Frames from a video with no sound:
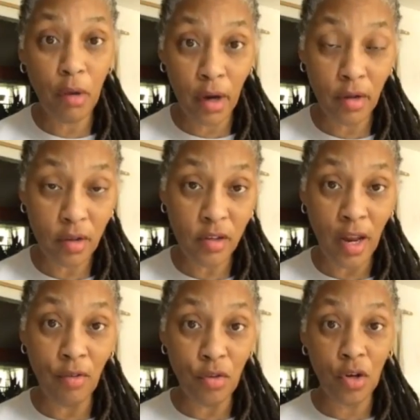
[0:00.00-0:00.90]
Park this
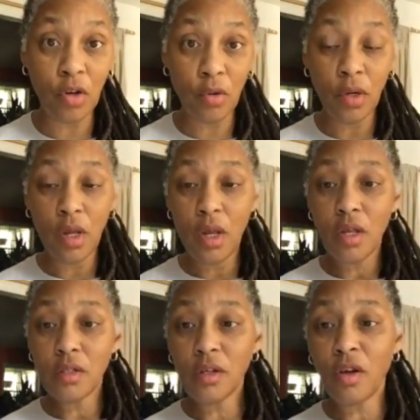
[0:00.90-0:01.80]
afternoon.
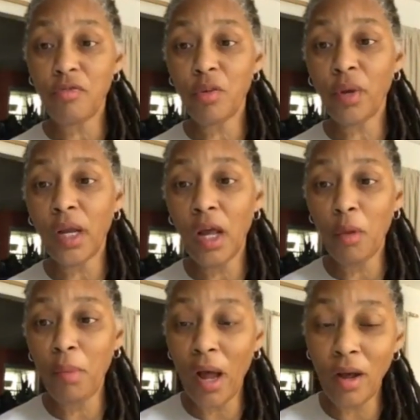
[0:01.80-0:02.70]
So if you want to
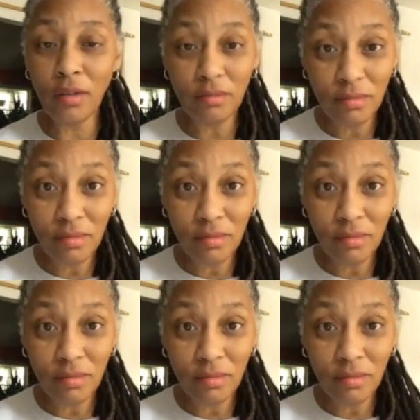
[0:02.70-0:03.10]
help out,